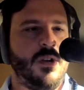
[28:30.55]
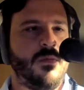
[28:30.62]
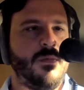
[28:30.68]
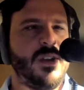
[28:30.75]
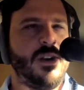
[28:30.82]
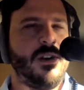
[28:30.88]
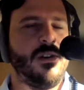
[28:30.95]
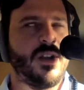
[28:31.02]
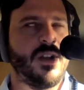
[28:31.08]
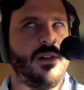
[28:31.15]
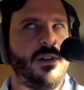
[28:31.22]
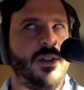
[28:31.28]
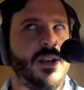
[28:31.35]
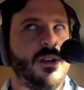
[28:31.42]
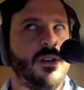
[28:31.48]
We hear it
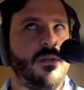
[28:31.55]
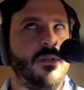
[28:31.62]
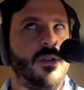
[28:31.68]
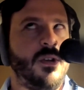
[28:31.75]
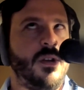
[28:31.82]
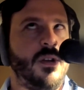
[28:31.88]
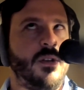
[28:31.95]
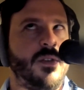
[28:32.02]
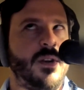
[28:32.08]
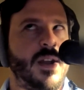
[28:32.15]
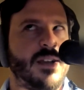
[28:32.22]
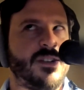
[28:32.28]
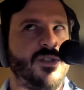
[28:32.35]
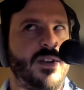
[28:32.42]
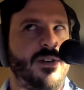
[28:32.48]
click. The
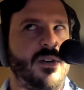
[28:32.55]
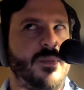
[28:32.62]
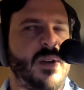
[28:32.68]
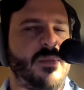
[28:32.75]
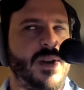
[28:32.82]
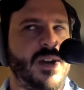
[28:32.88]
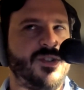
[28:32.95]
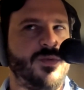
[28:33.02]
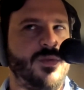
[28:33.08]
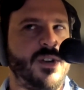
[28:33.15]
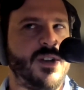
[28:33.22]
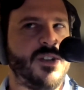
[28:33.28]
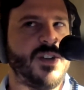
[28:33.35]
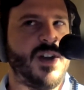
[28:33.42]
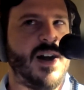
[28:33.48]
next letter in my password
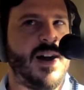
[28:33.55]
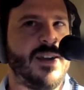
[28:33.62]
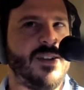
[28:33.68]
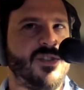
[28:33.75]
is I.